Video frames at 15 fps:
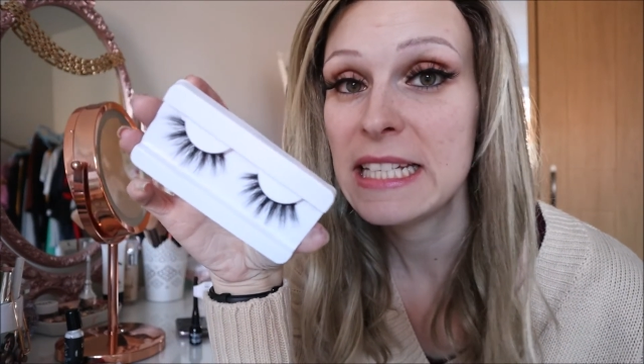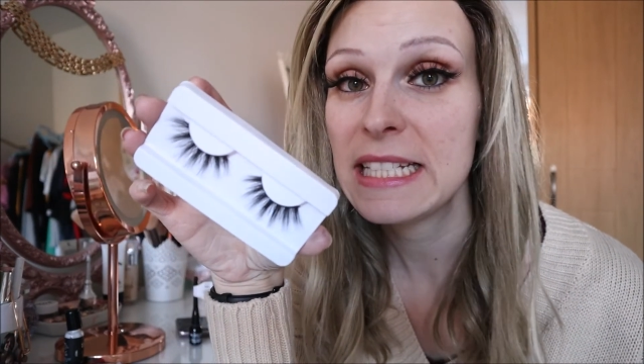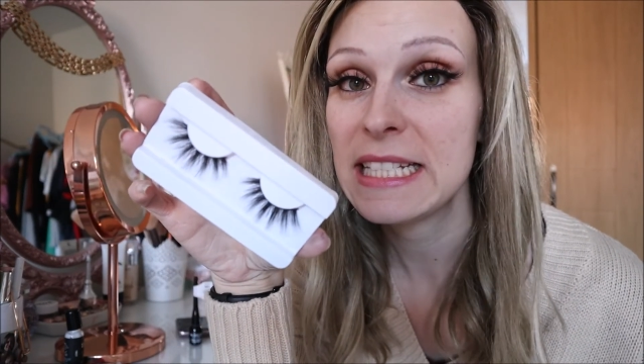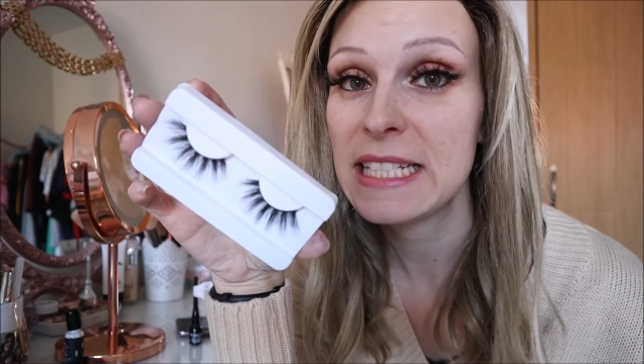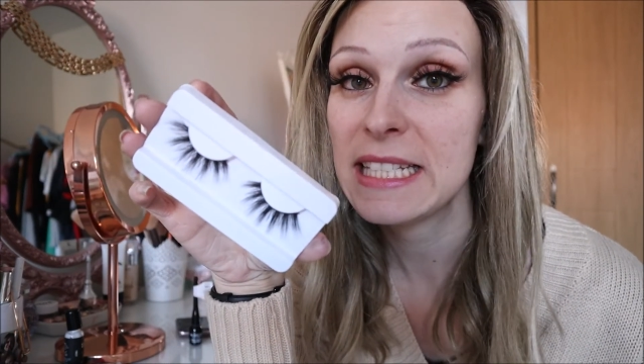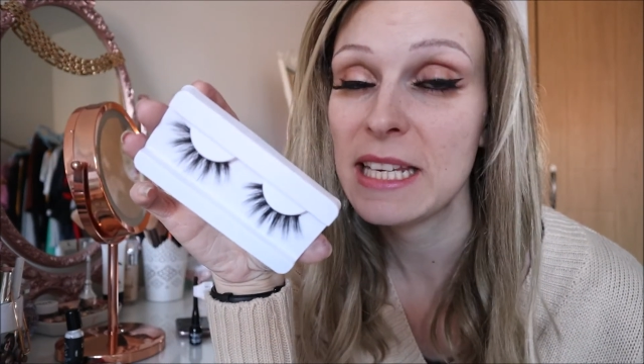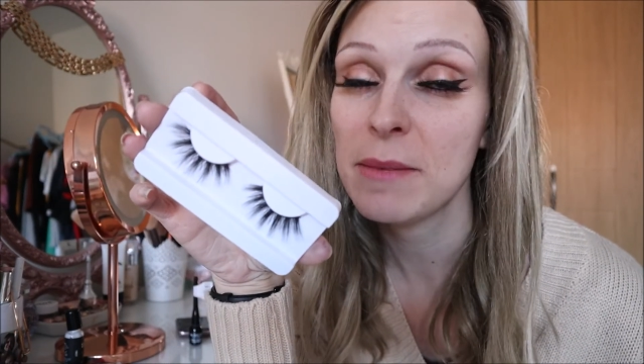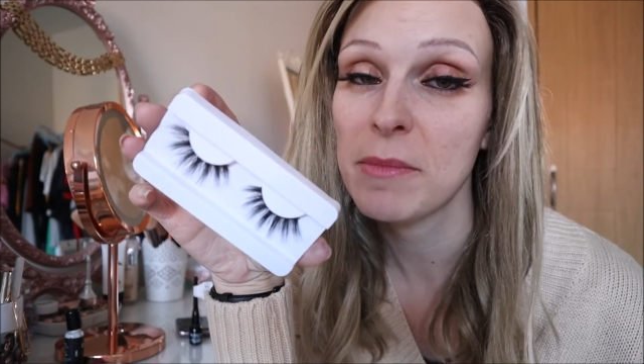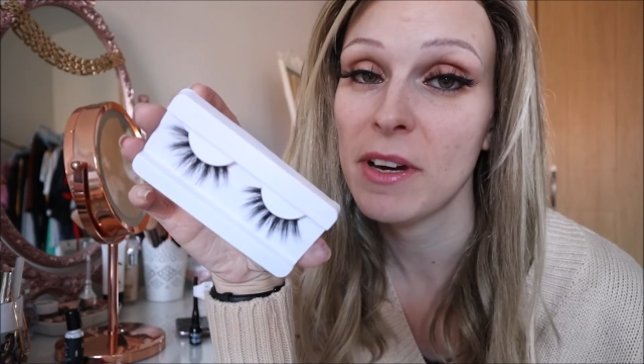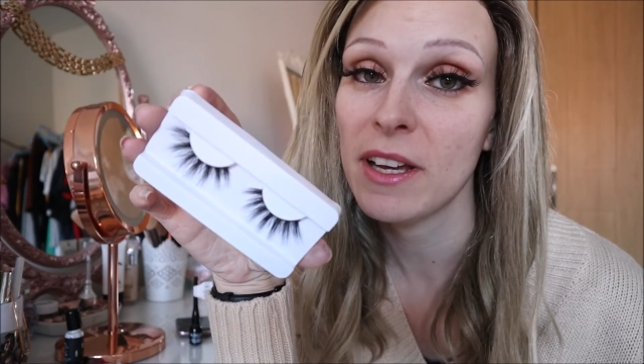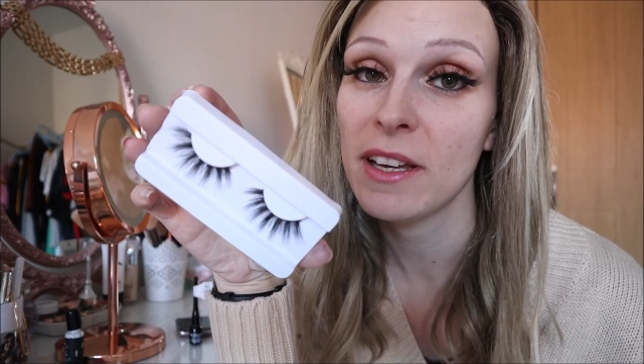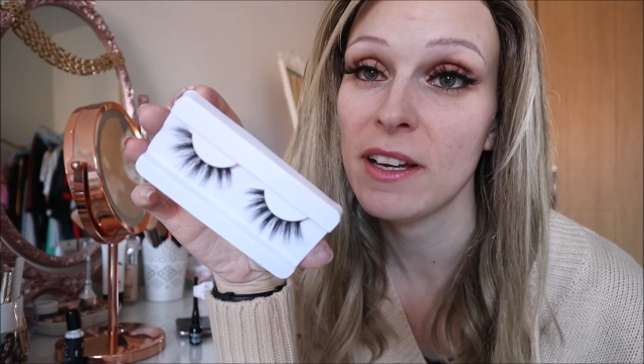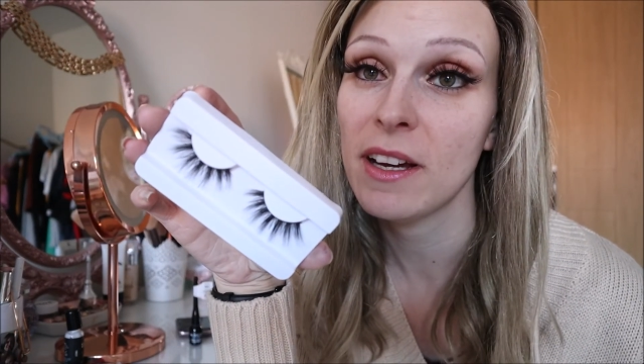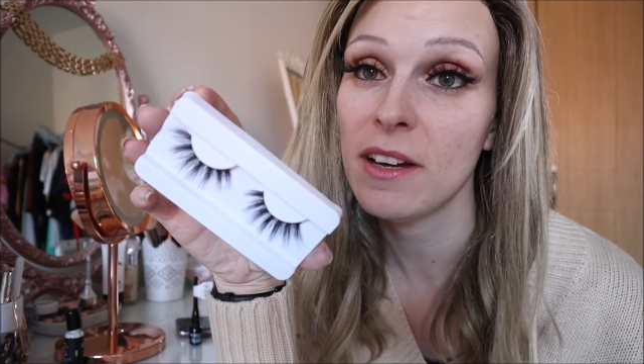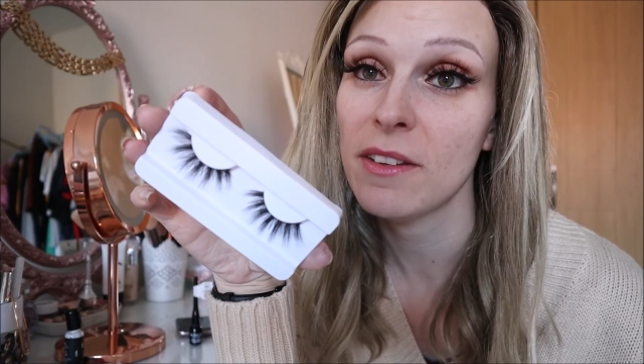to see
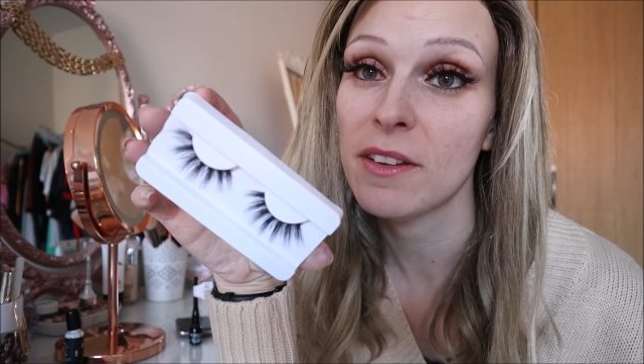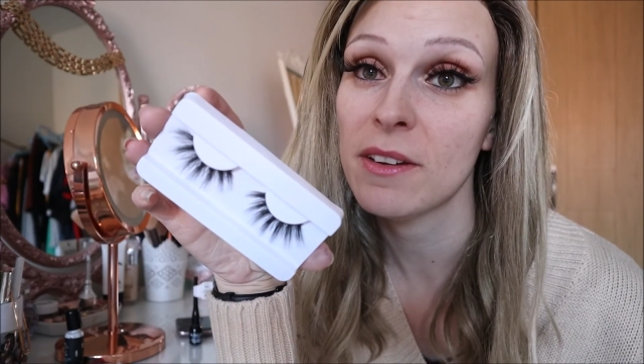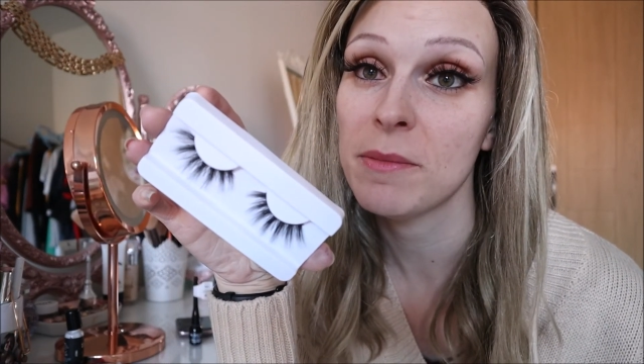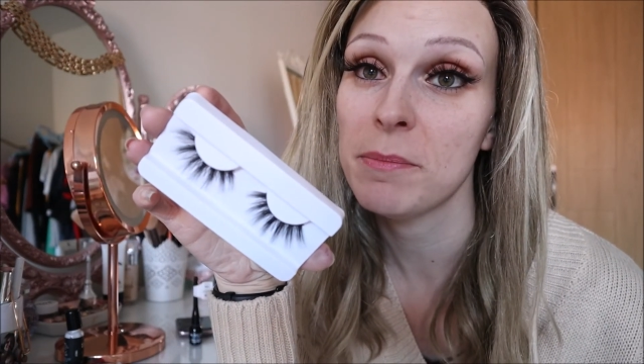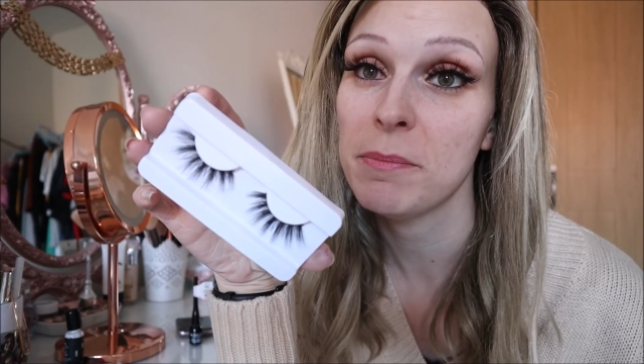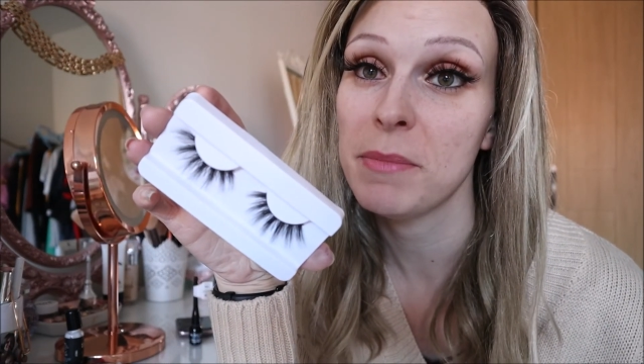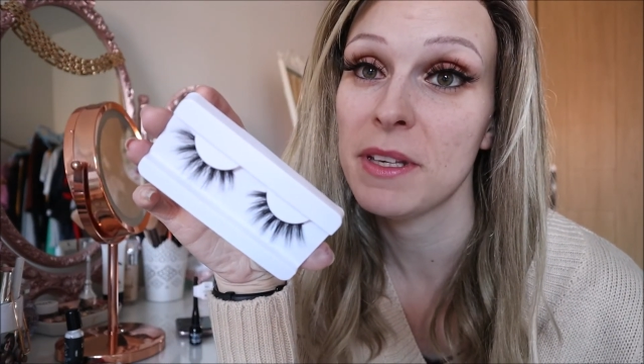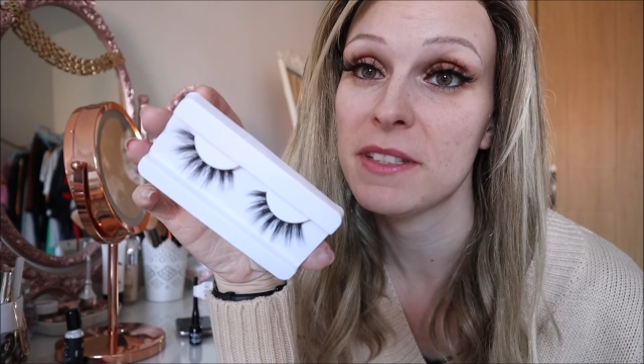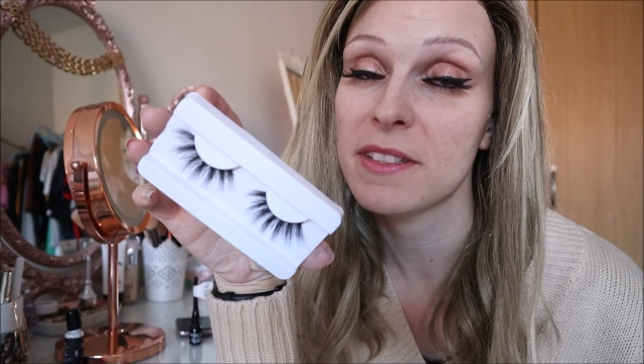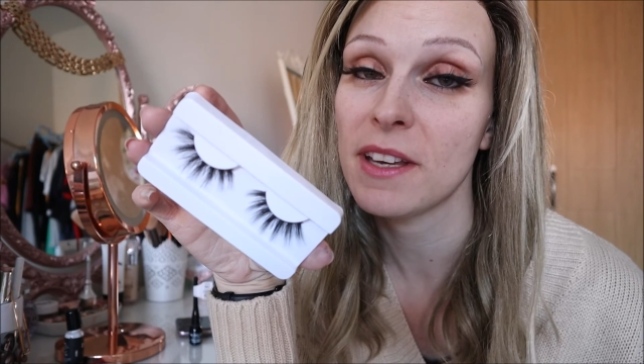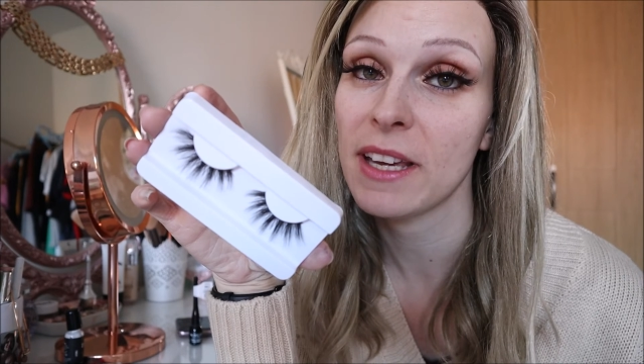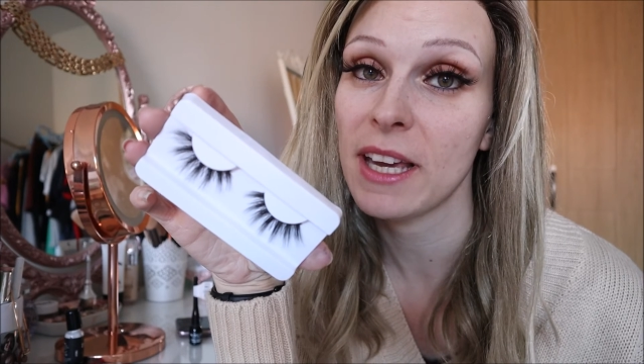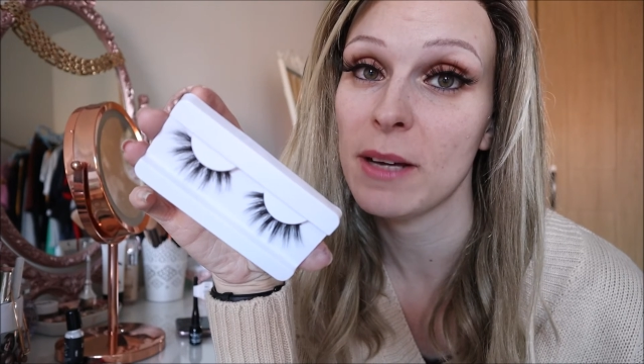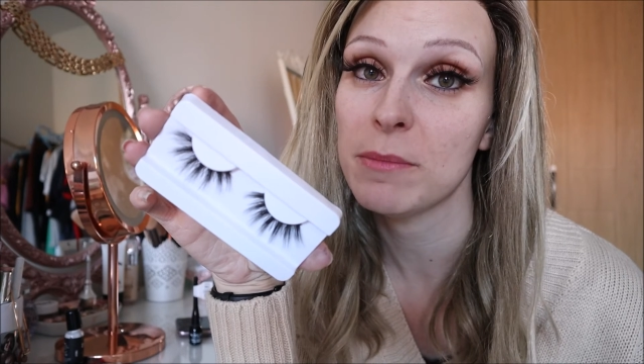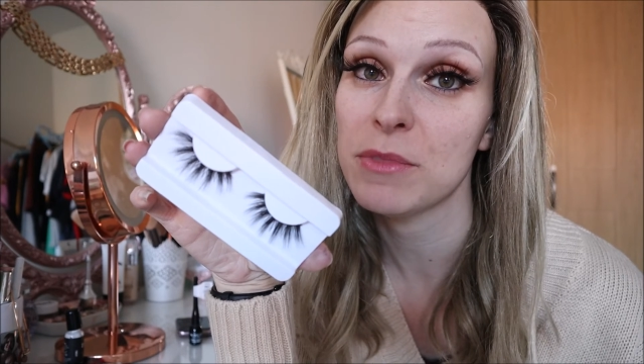my other bits that
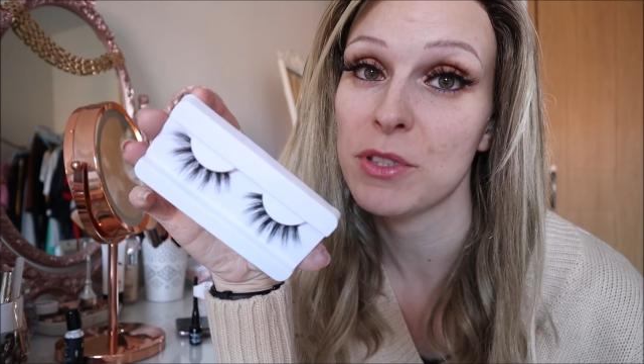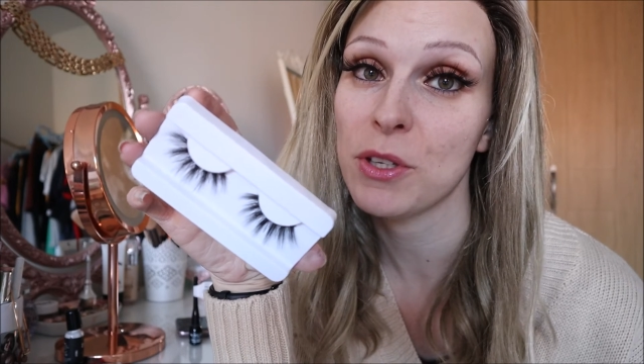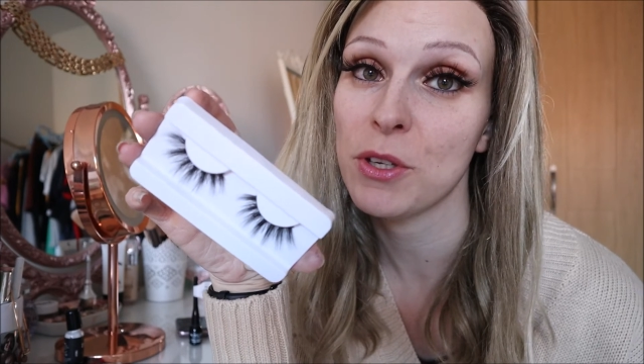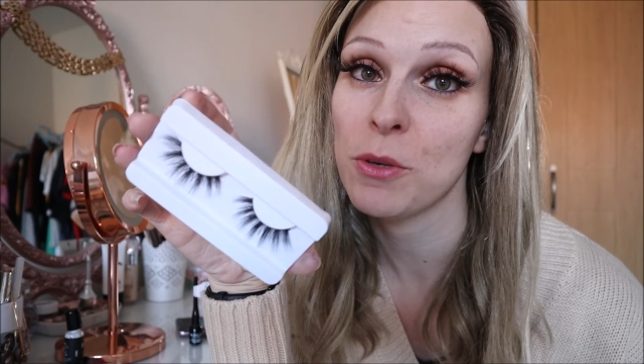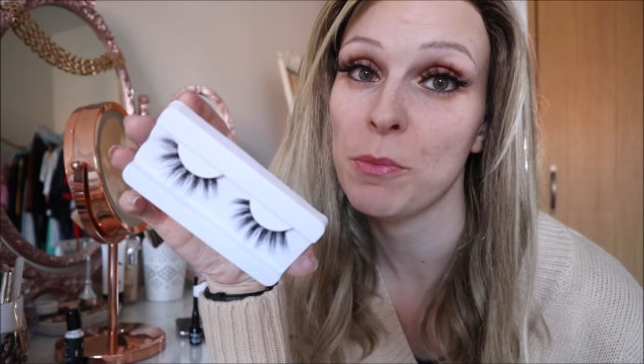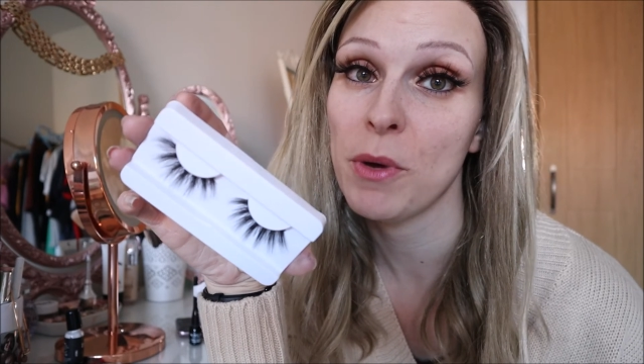I get up to.